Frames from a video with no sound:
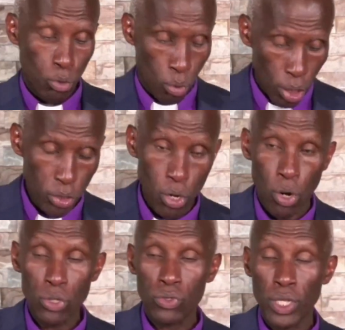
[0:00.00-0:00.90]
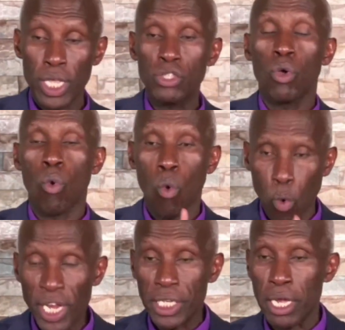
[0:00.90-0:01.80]
what God says,
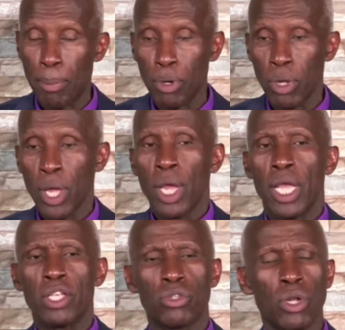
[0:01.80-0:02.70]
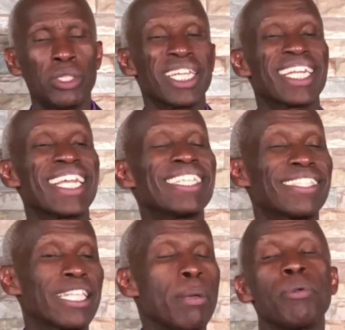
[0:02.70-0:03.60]
waiting upon. It's not
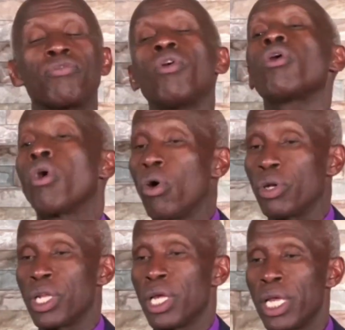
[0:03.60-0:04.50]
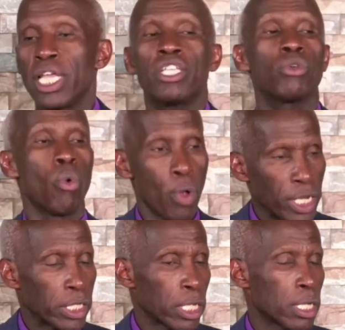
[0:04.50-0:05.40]
resting before God. It's
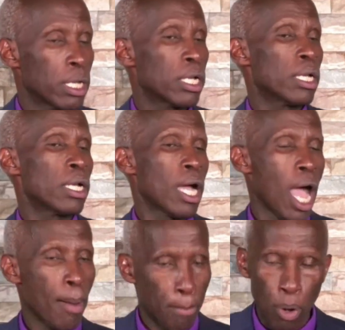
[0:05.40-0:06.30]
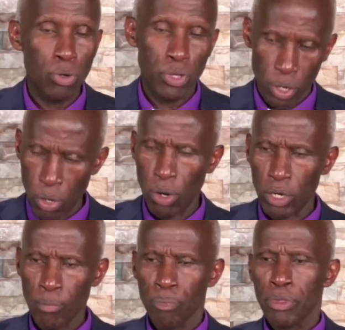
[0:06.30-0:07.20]
waiting upon the Lord.
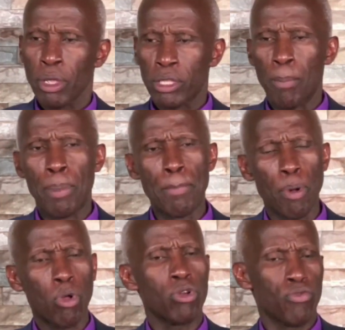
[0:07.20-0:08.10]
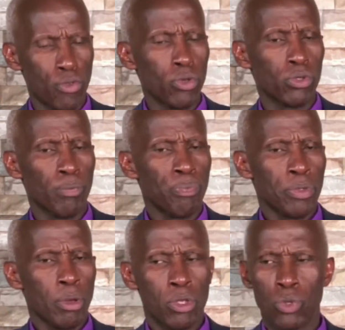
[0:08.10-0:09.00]
Some people confuse.
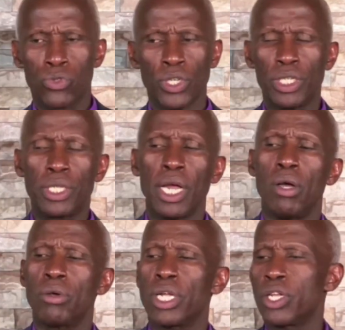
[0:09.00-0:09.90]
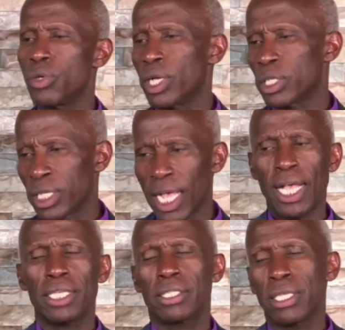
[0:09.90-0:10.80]
You sit down and you are
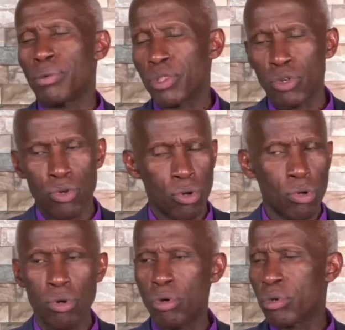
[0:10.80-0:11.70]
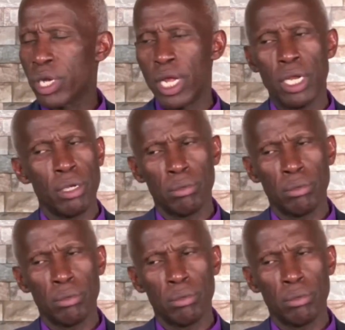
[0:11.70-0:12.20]
just withdrawn and